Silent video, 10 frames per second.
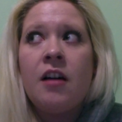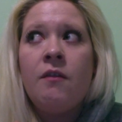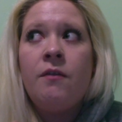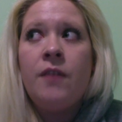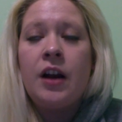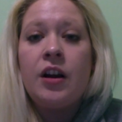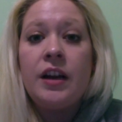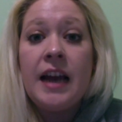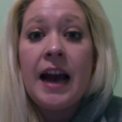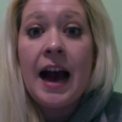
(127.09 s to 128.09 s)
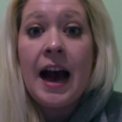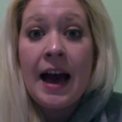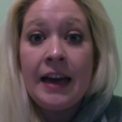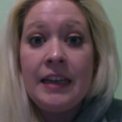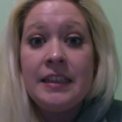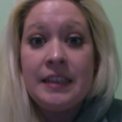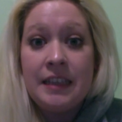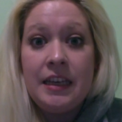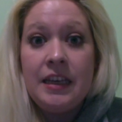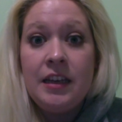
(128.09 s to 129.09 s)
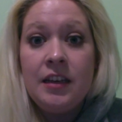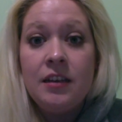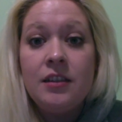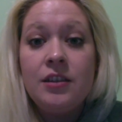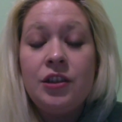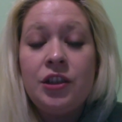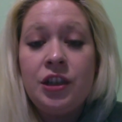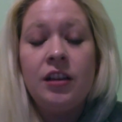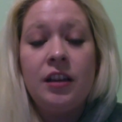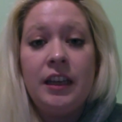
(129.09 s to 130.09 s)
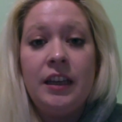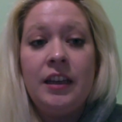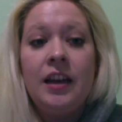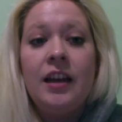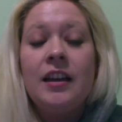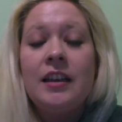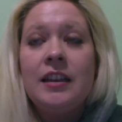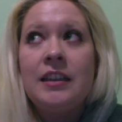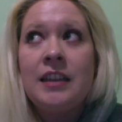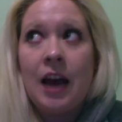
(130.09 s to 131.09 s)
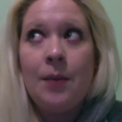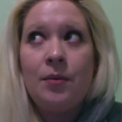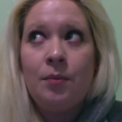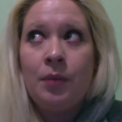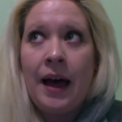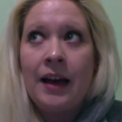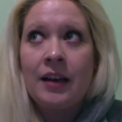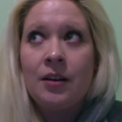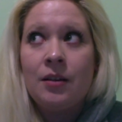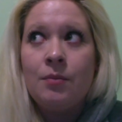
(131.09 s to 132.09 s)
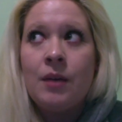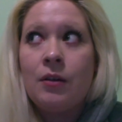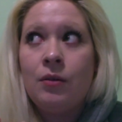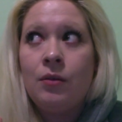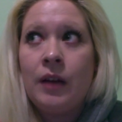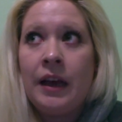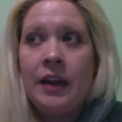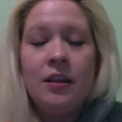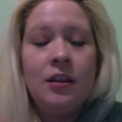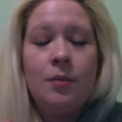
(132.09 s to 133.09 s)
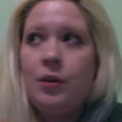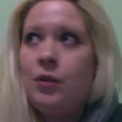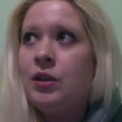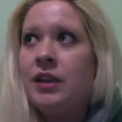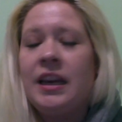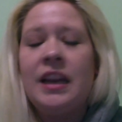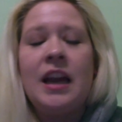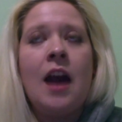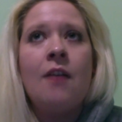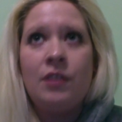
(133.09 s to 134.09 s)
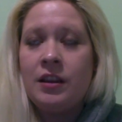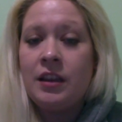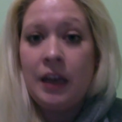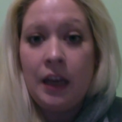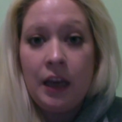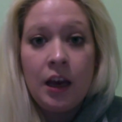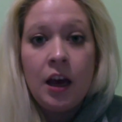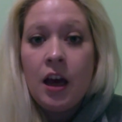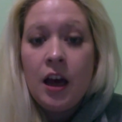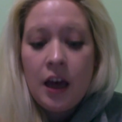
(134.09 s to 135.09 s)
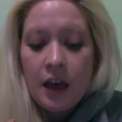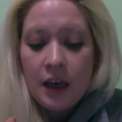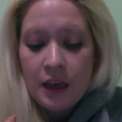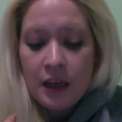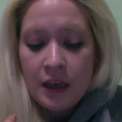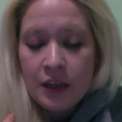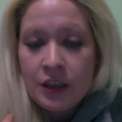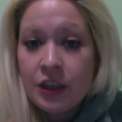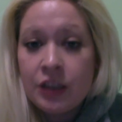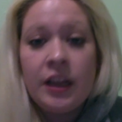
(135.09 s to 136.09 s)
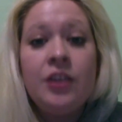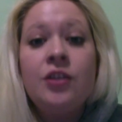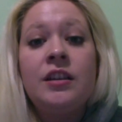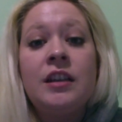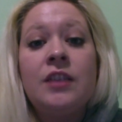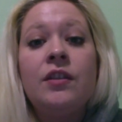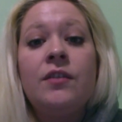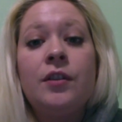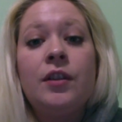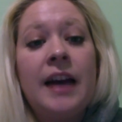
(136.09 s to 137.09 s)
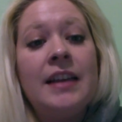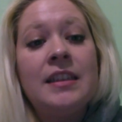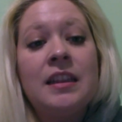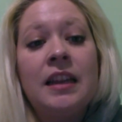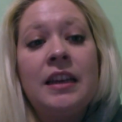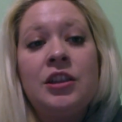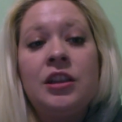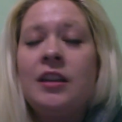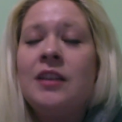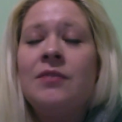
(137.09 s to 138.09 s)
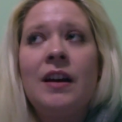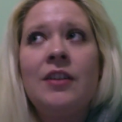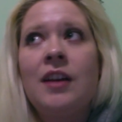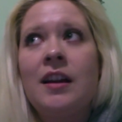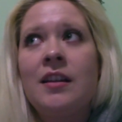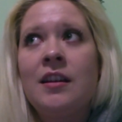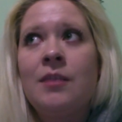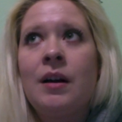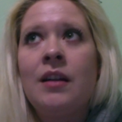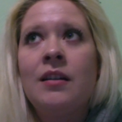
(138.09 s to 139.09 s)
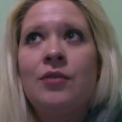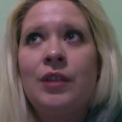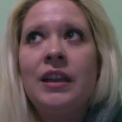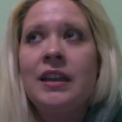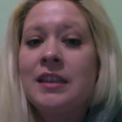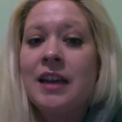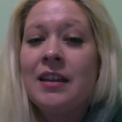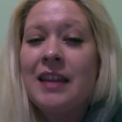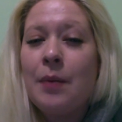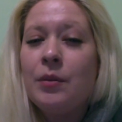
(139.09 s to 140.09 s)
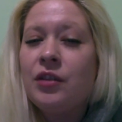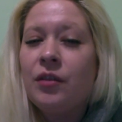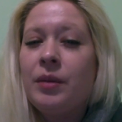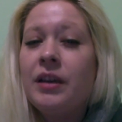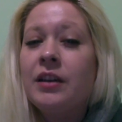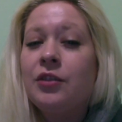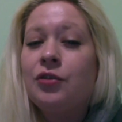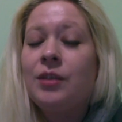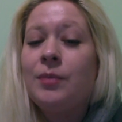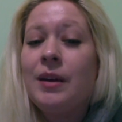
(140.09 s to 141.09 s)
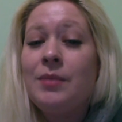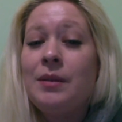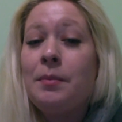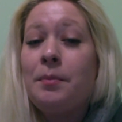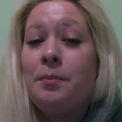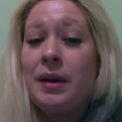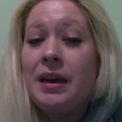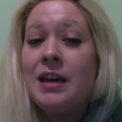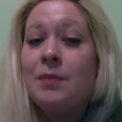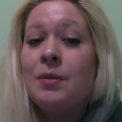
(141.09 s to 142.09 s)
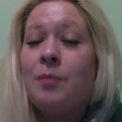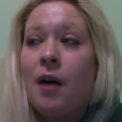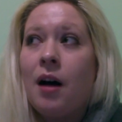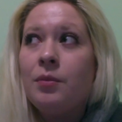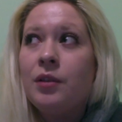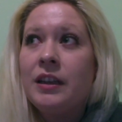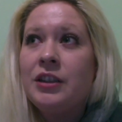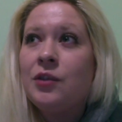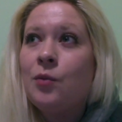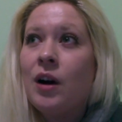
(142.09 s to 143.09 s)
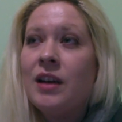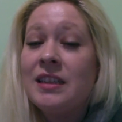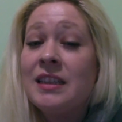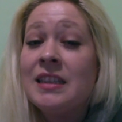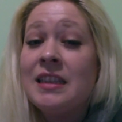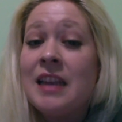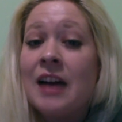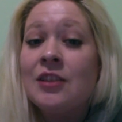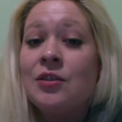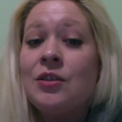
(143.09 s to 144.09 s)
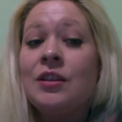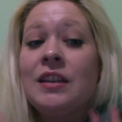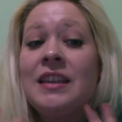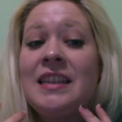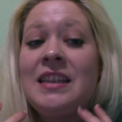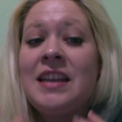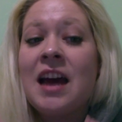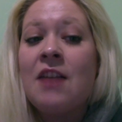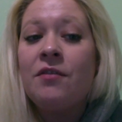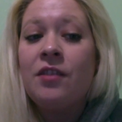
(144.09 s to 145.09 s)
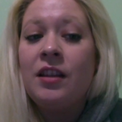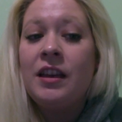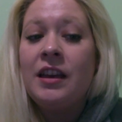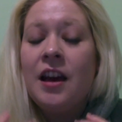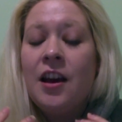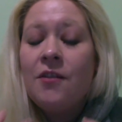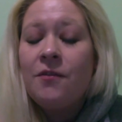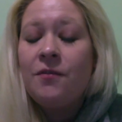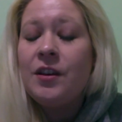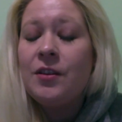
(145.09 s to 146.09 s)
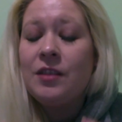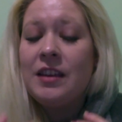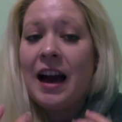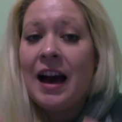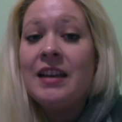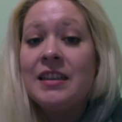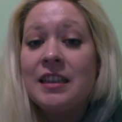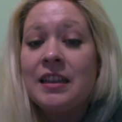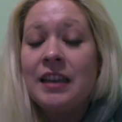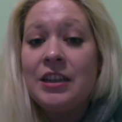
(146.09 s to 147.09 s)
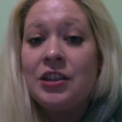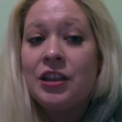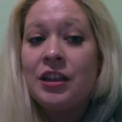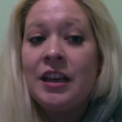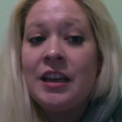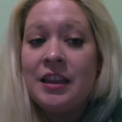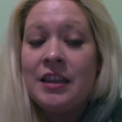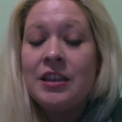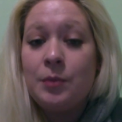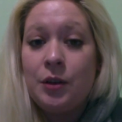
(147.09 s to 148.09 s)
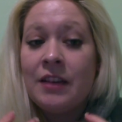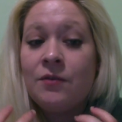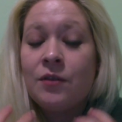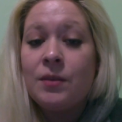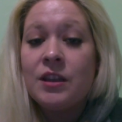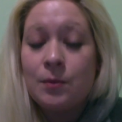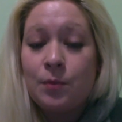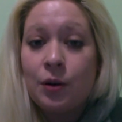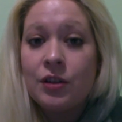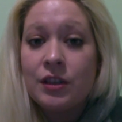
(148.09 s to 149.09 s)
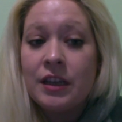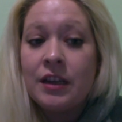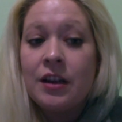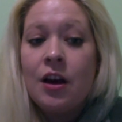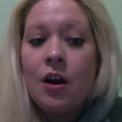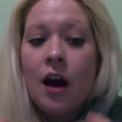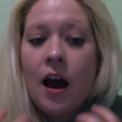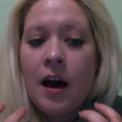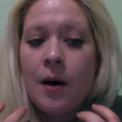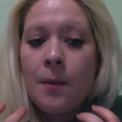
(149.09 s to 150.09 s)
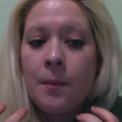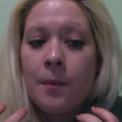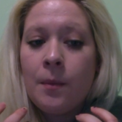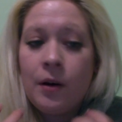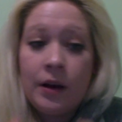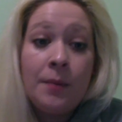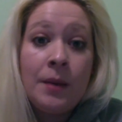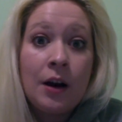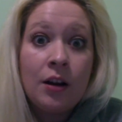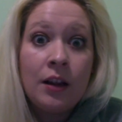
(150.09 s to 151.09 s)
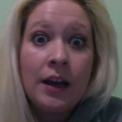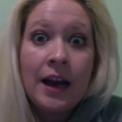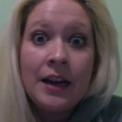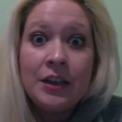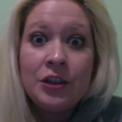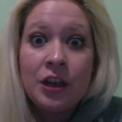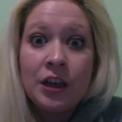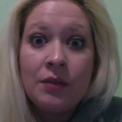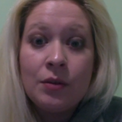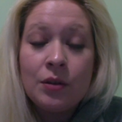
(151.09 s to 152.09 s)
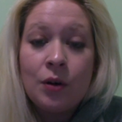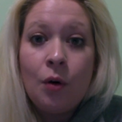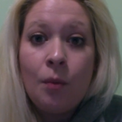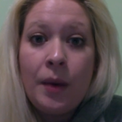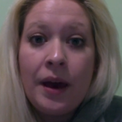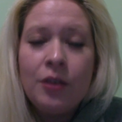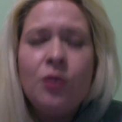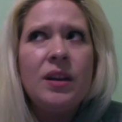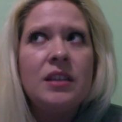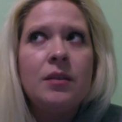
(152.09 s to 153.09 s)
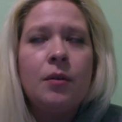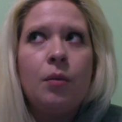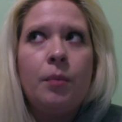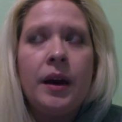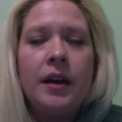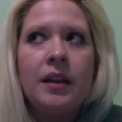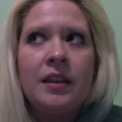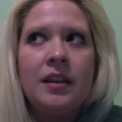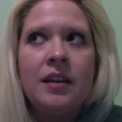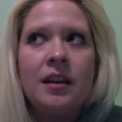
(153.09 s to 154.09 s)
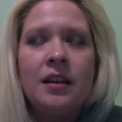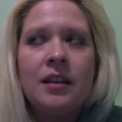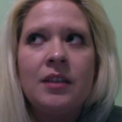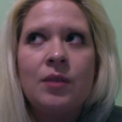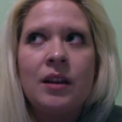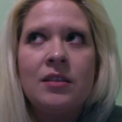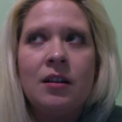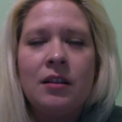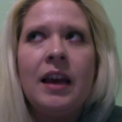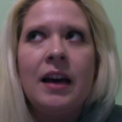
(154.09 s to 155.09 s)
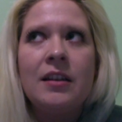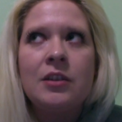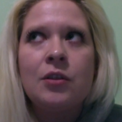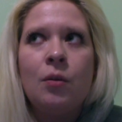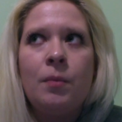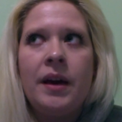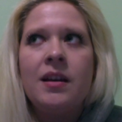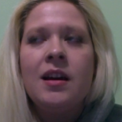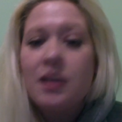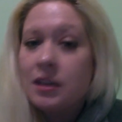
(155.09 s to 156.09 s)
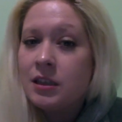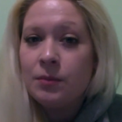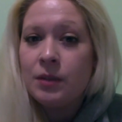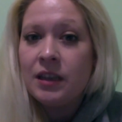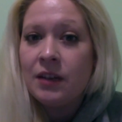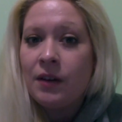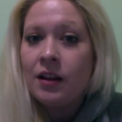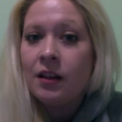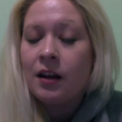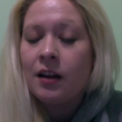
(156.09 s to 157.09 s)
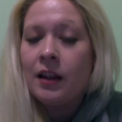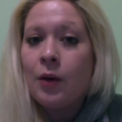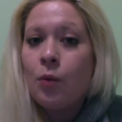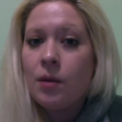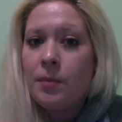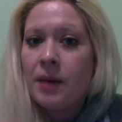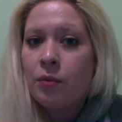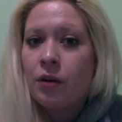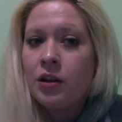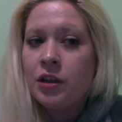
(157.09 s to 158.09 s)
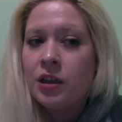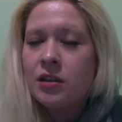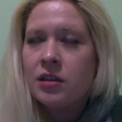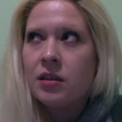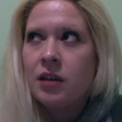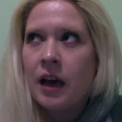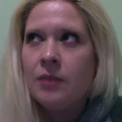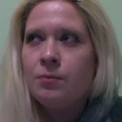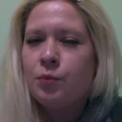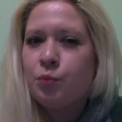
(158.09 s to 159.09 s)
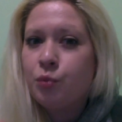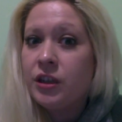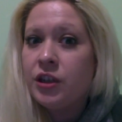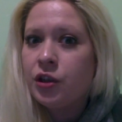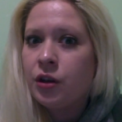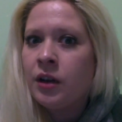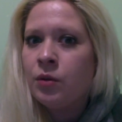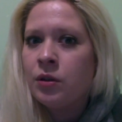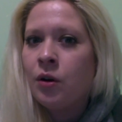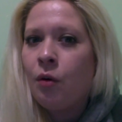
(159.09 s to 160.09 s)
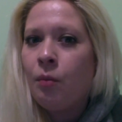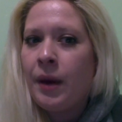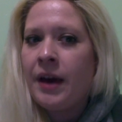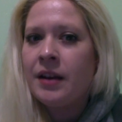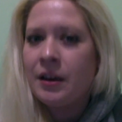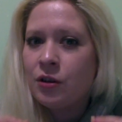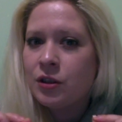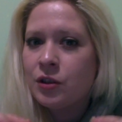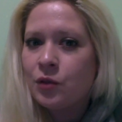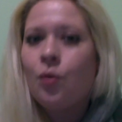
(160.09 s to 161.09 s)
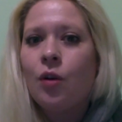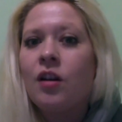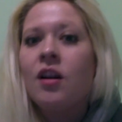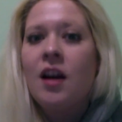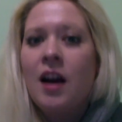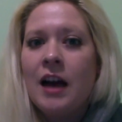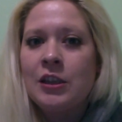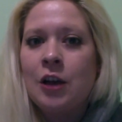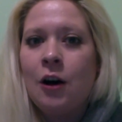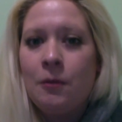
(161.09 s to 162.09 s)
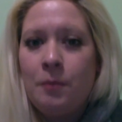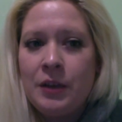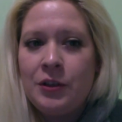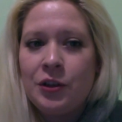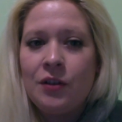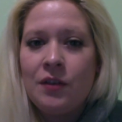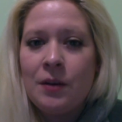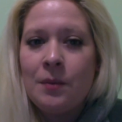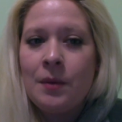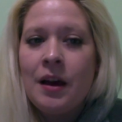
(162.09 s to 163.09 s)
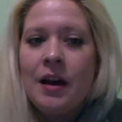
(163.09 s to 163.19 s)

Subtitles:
very icy, chilling type of black metal, and the music and everything is just like, you could definitely feel the isolation. In fact, you got to think about it, Greenland's not that much of a big country. It may be big, but population wise it's not. So you could definitely feel the isolation in this music from this person. Okay, I'm not gonna lie, I didn't check if it was a whole band. No, it is a whole band. I think that's what I saw. Yeah, there's a whole band, because sometimes I find a lot of like one-man projects. I'm pretty sure it was a whole band. I could have swore I saw a picture of them.